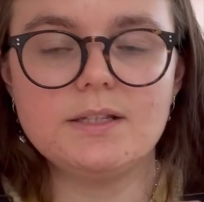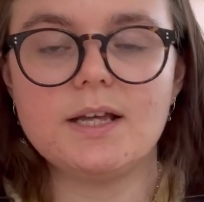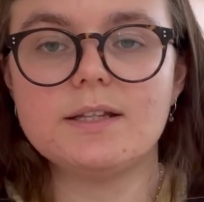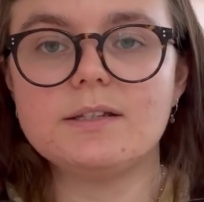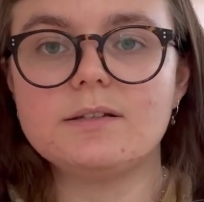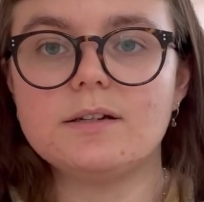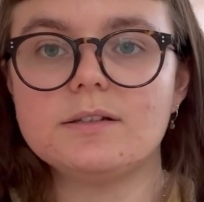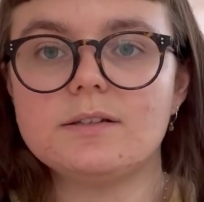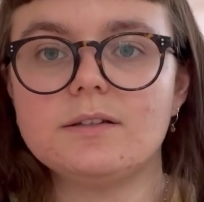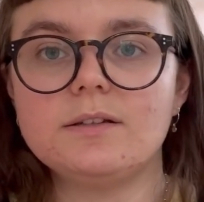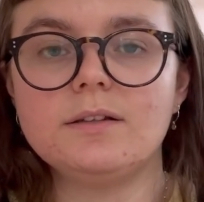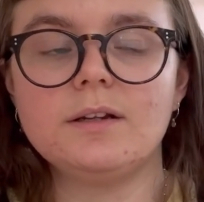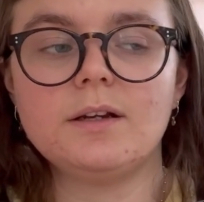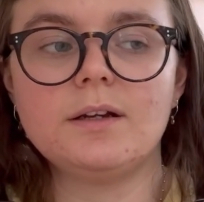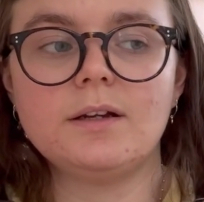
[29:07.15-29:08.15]
That starts
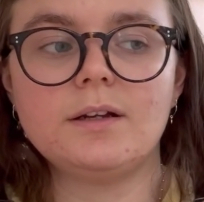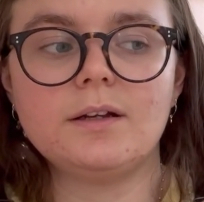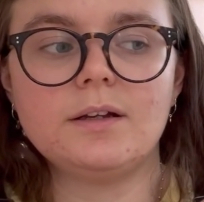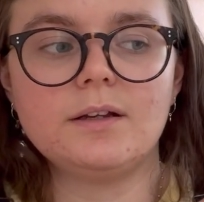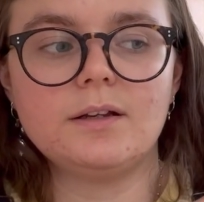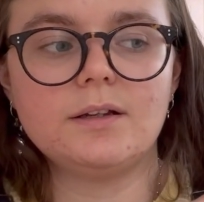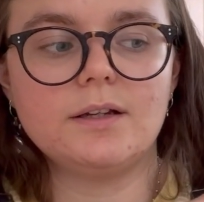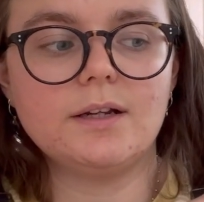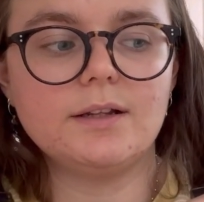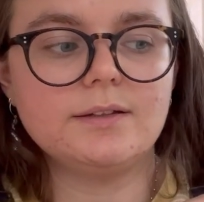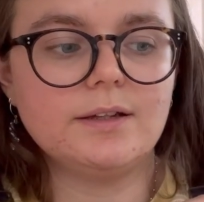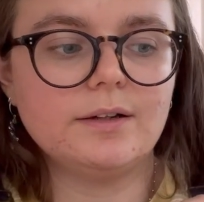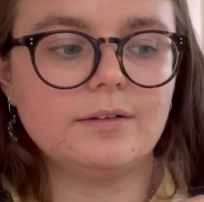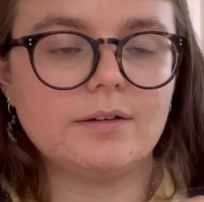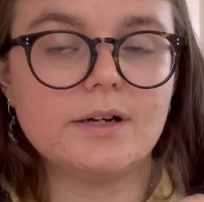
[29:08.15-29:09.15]
on, did I
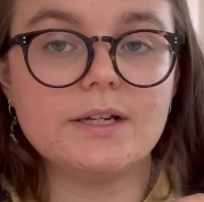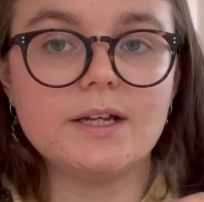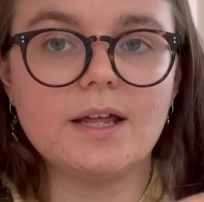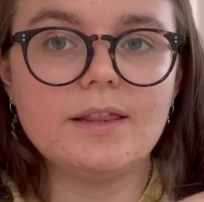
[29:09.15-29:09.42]
say already?